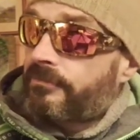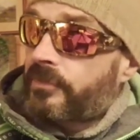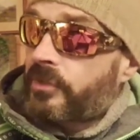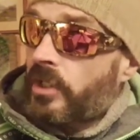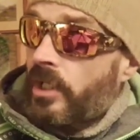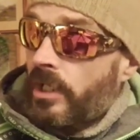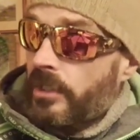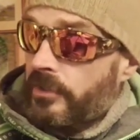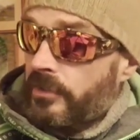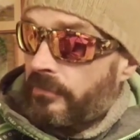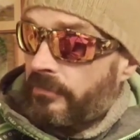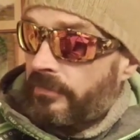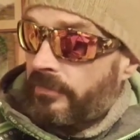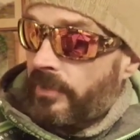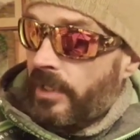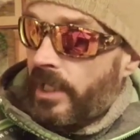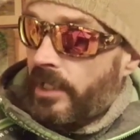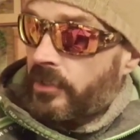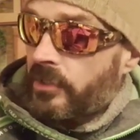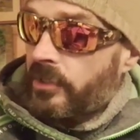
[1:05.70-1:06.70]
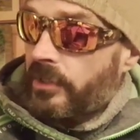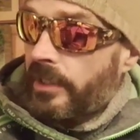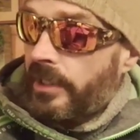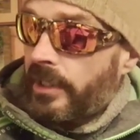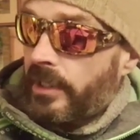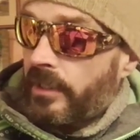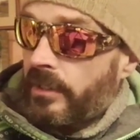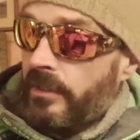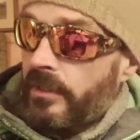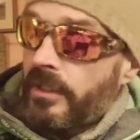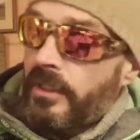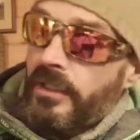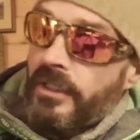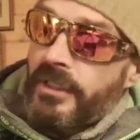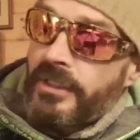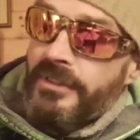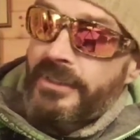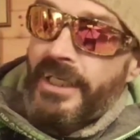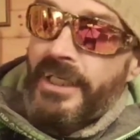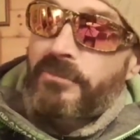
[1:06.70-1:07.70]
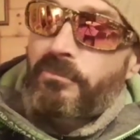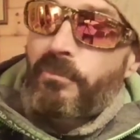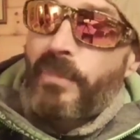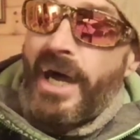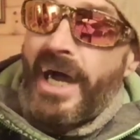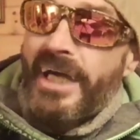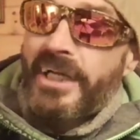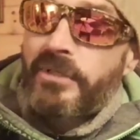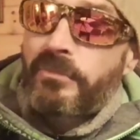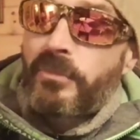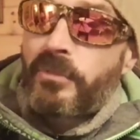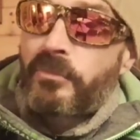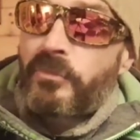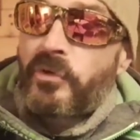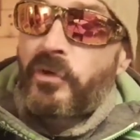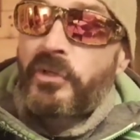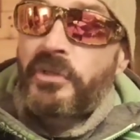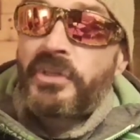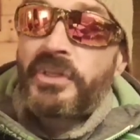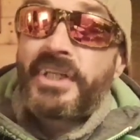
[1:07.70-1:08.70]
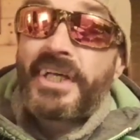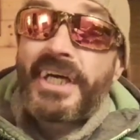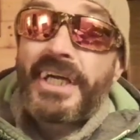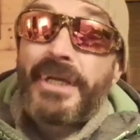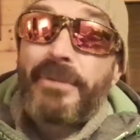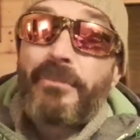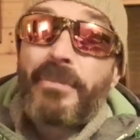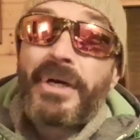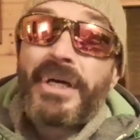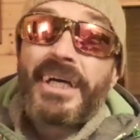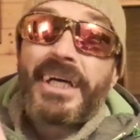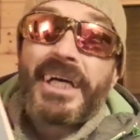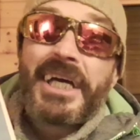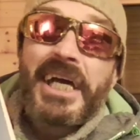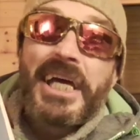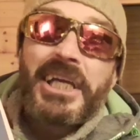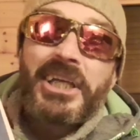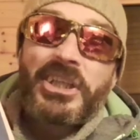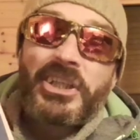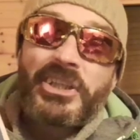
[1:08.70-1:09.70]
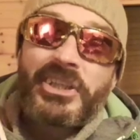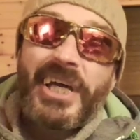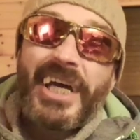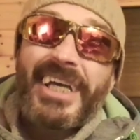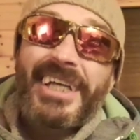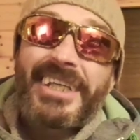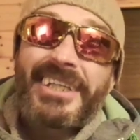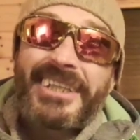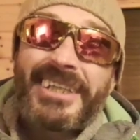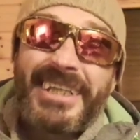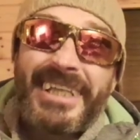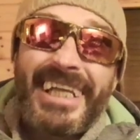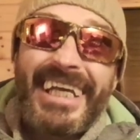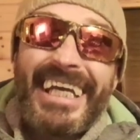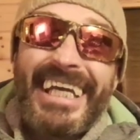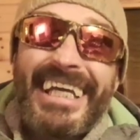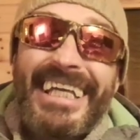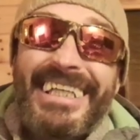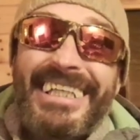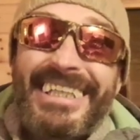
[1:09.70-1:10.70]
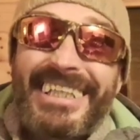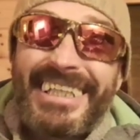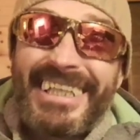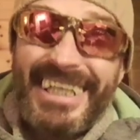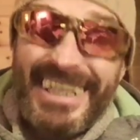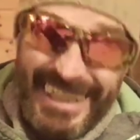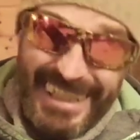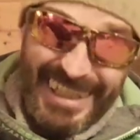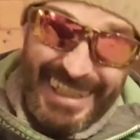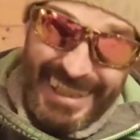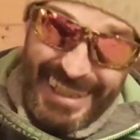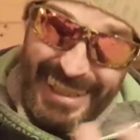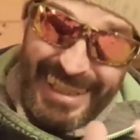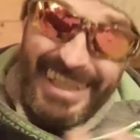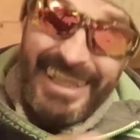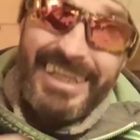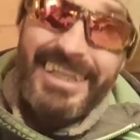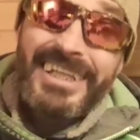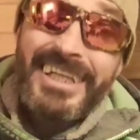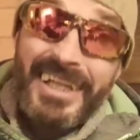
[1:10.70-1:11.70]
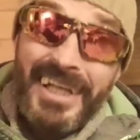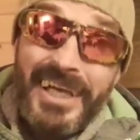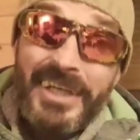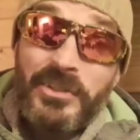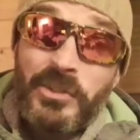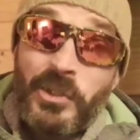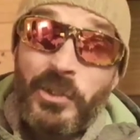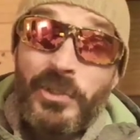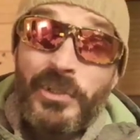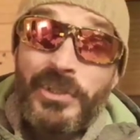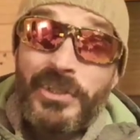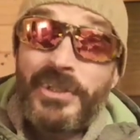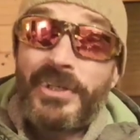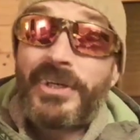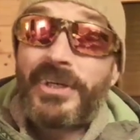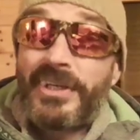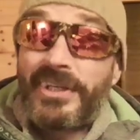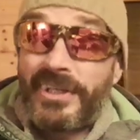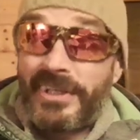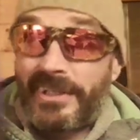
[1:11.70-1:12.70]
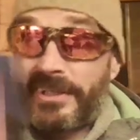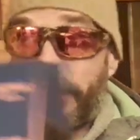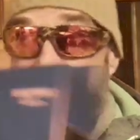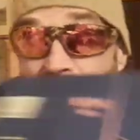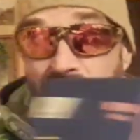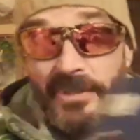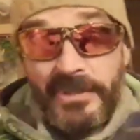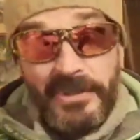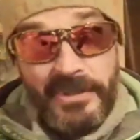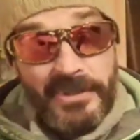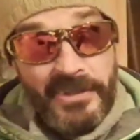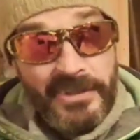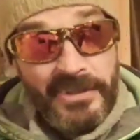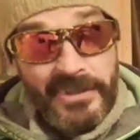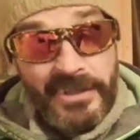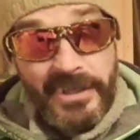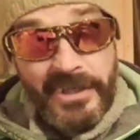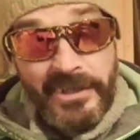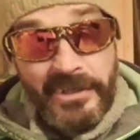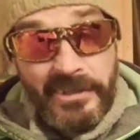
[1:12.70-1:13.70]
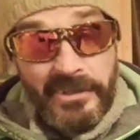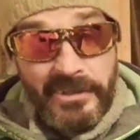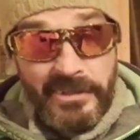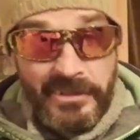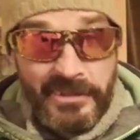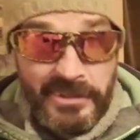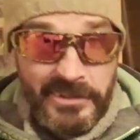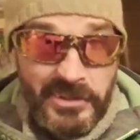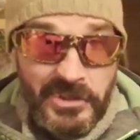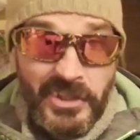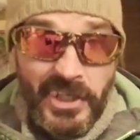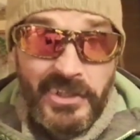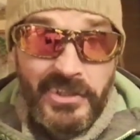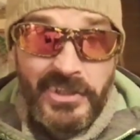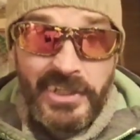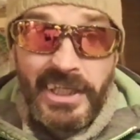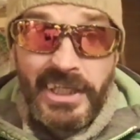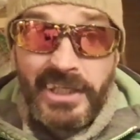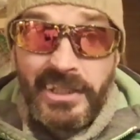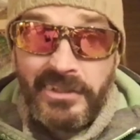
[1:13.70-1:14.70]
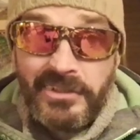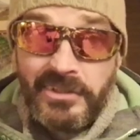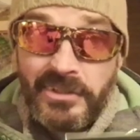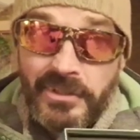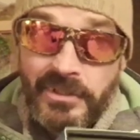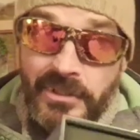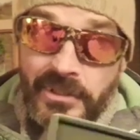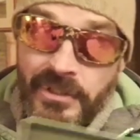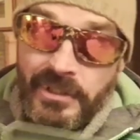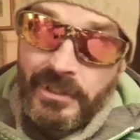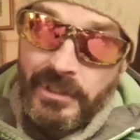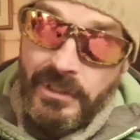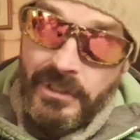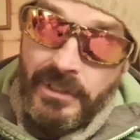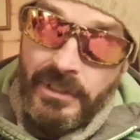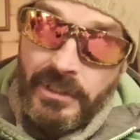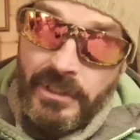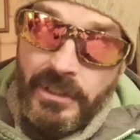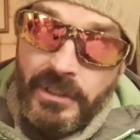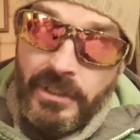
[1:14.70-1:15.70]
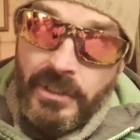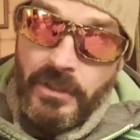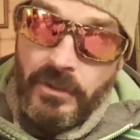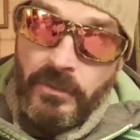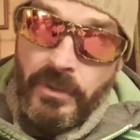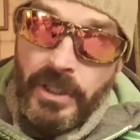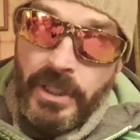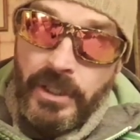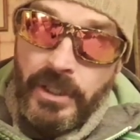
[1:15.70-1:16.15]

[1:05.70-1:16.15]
charging flashlight, says maximum run time 6 days. Now that's good. That 6 days. What